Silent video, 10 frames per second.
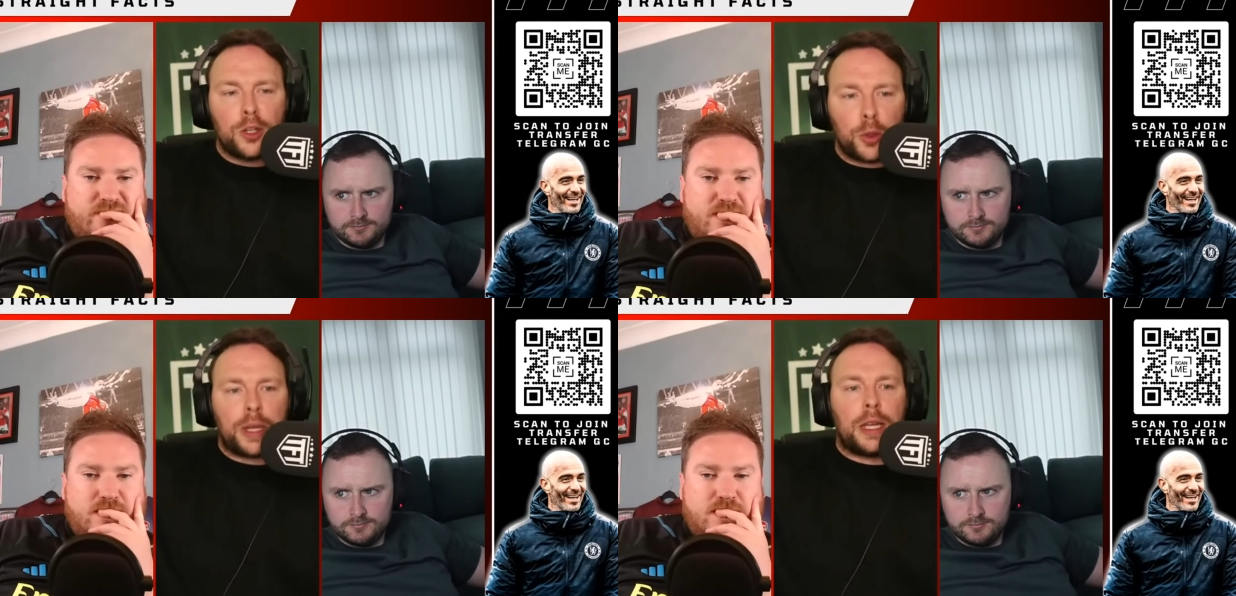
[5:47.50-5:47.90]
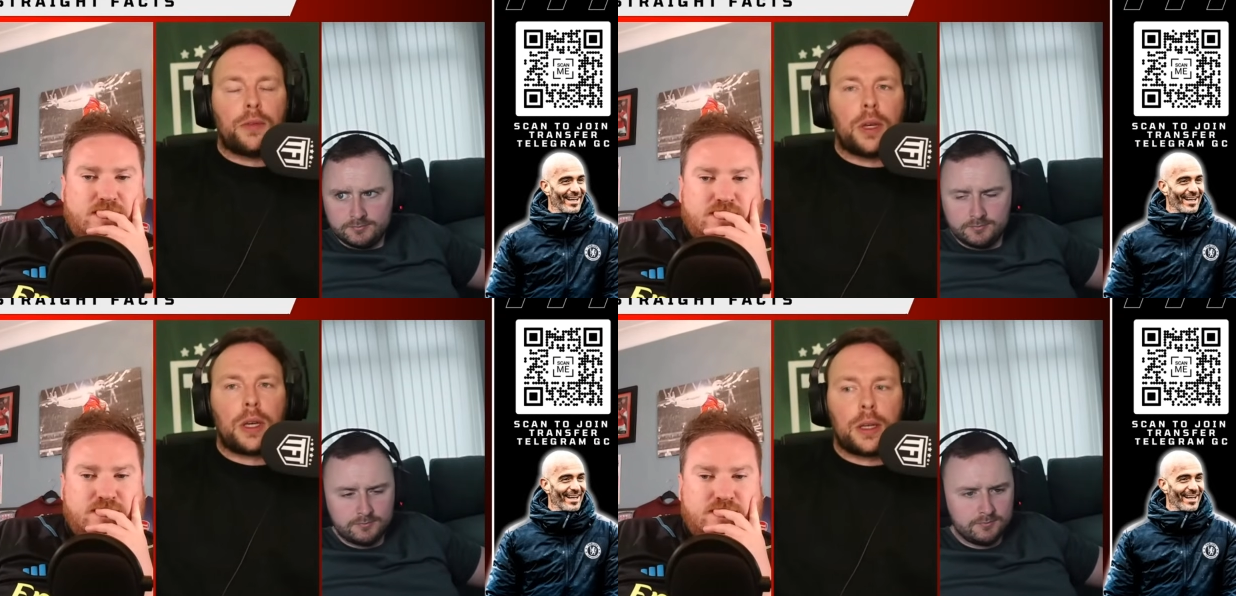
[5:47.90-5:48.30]
Speaker 1: do any
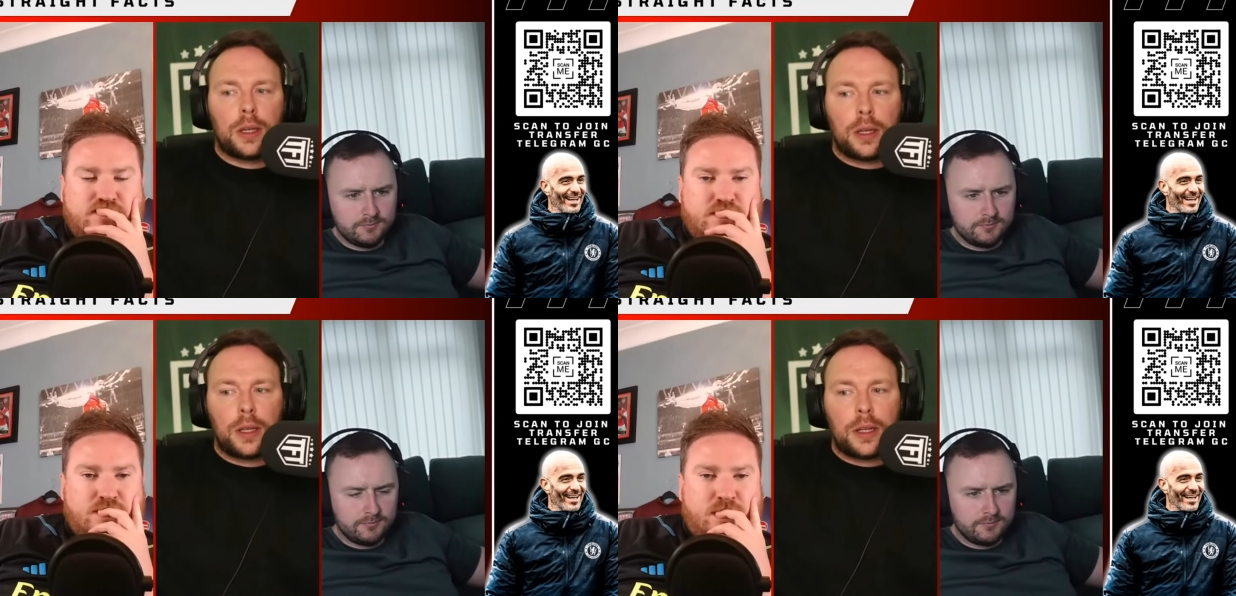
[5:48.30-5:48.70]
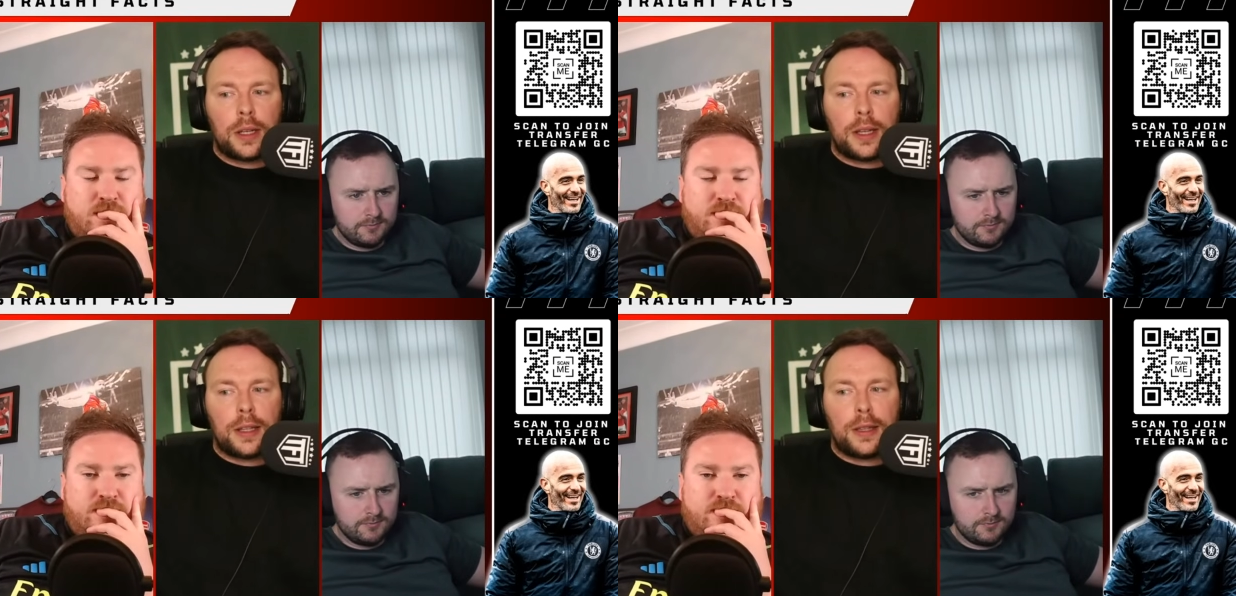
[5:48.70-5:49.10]
of it,
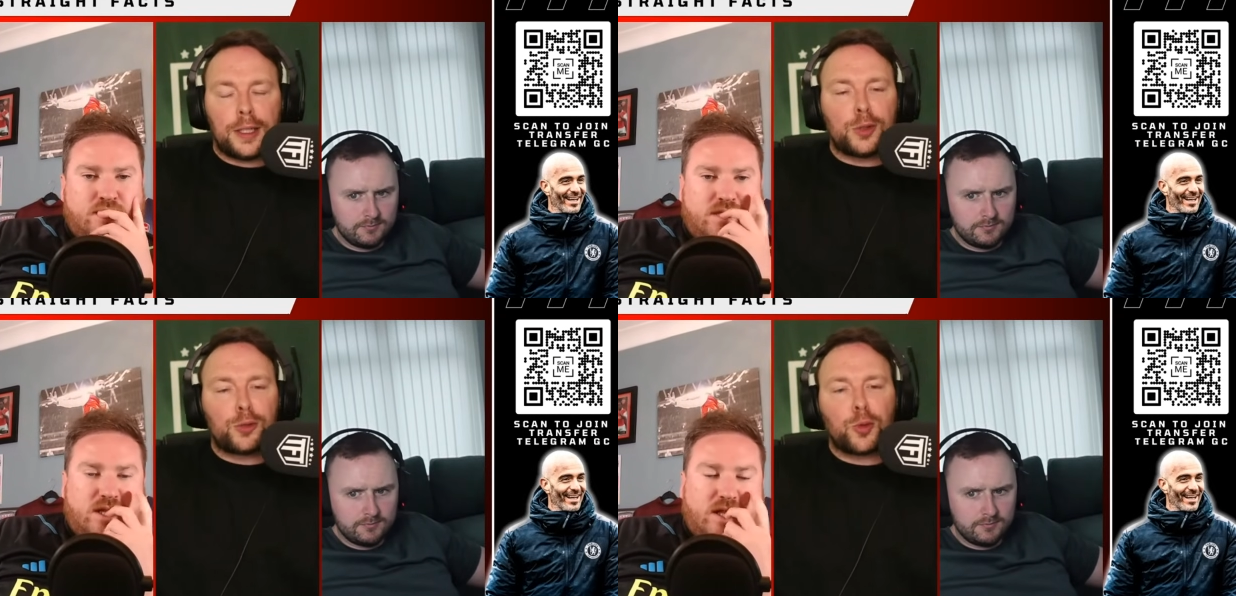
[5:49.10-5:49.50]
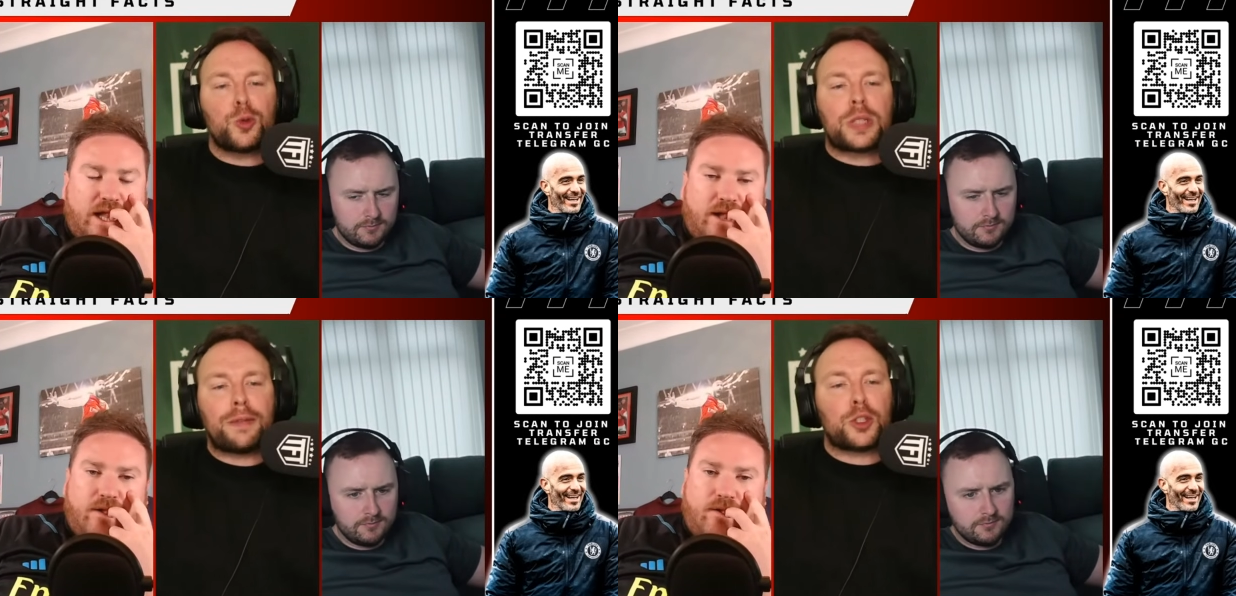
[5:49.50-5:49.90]
these
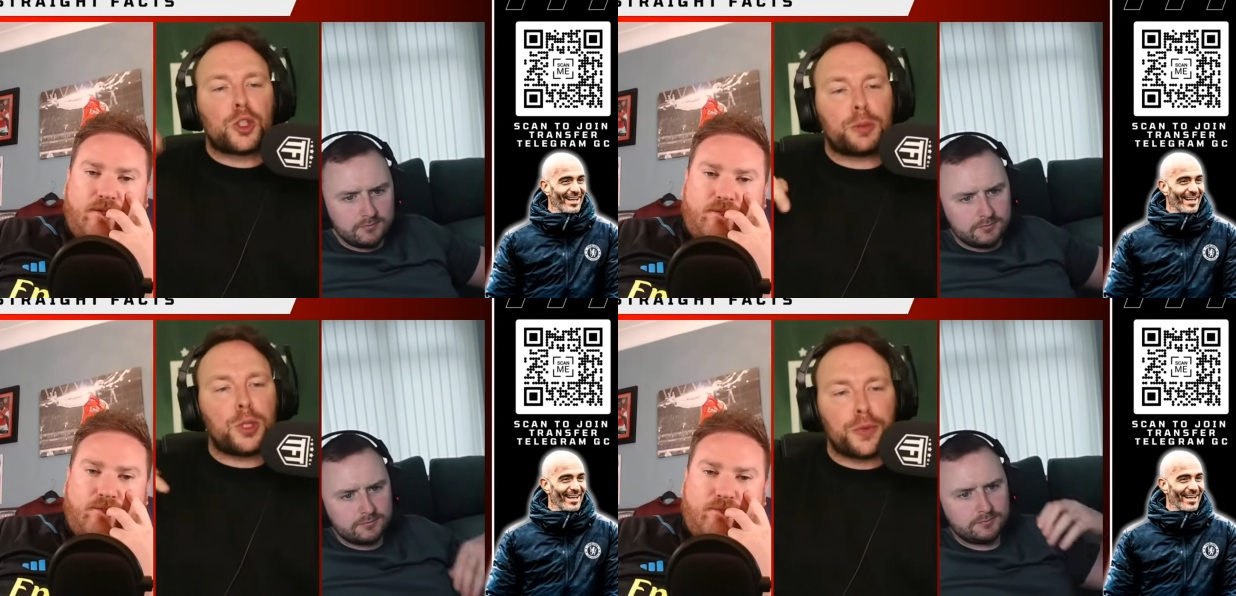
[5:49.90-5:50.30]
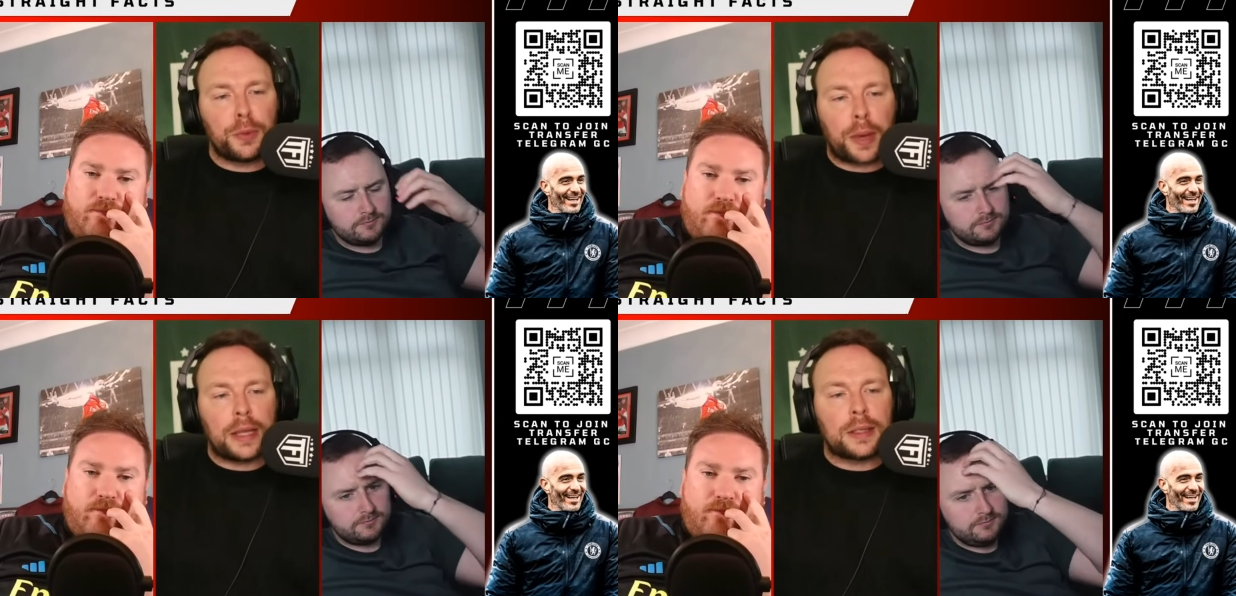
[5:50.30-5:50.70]
rules haven't stopped you
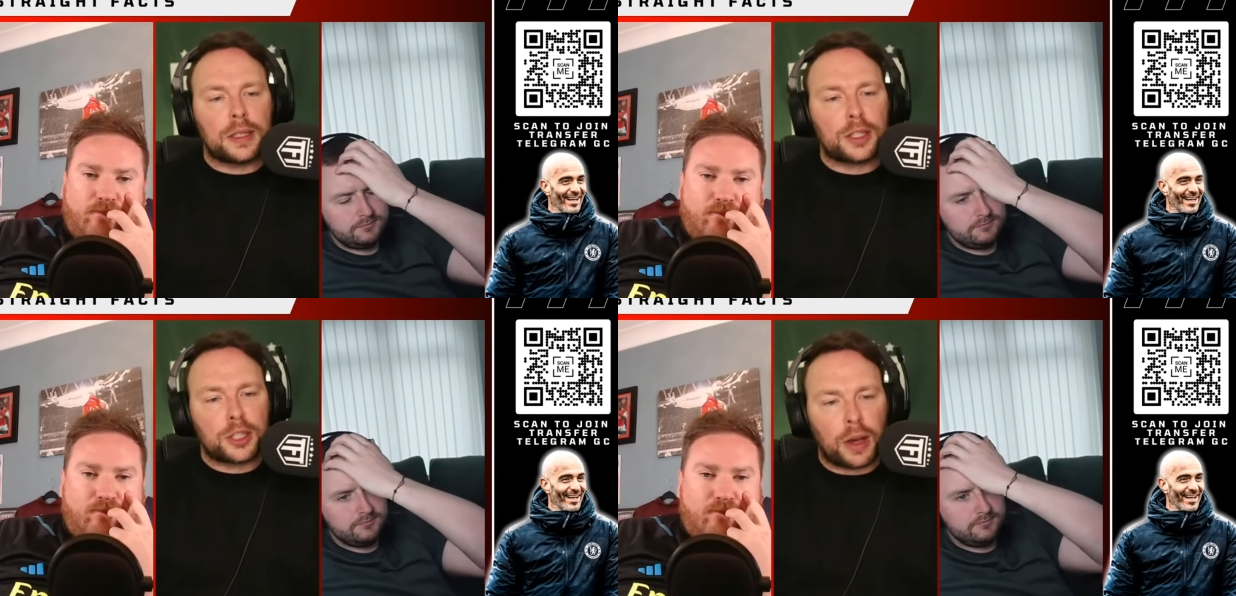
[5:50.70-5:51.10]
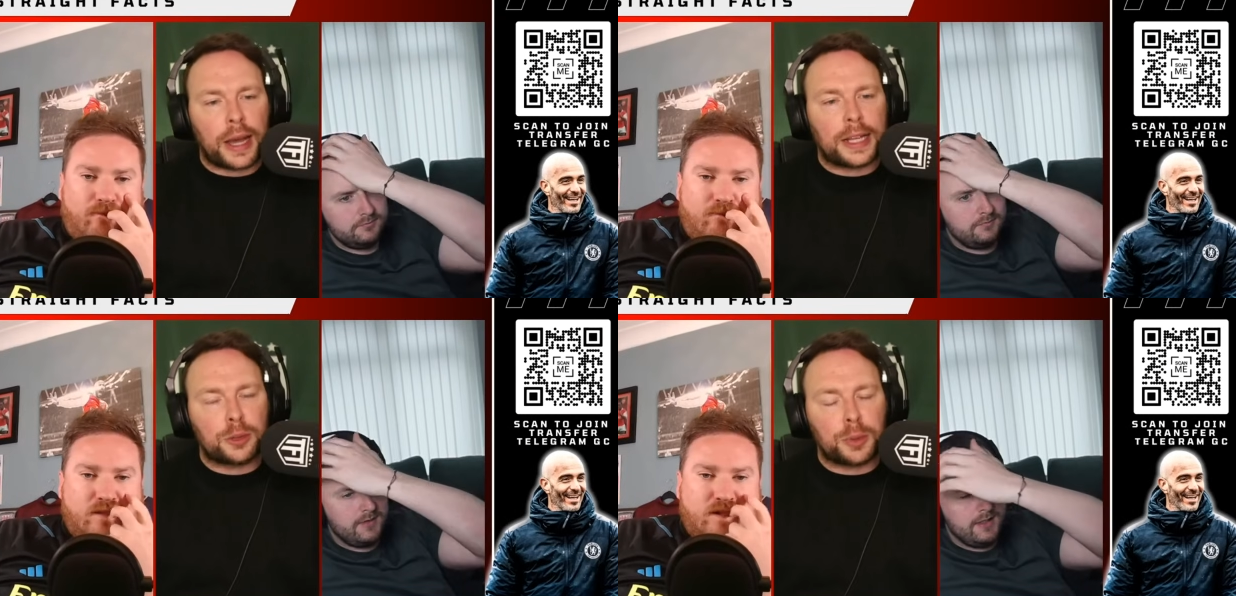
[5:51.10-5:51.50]
from getting to this side. So